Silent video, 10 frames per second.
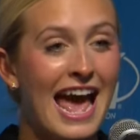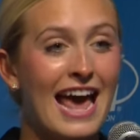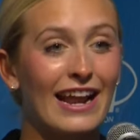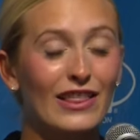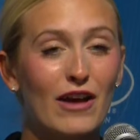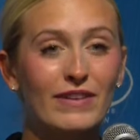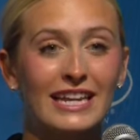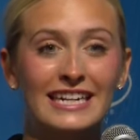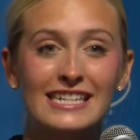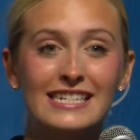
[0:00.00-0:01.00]
And I love
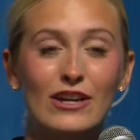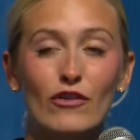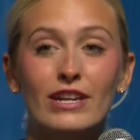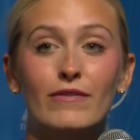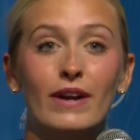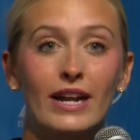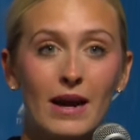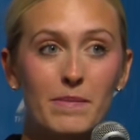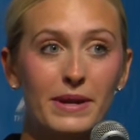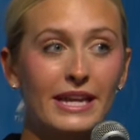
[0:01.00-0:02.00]
getting to see all the different
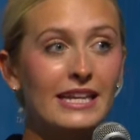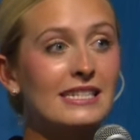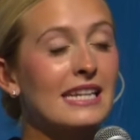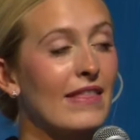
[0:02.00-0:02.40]
companies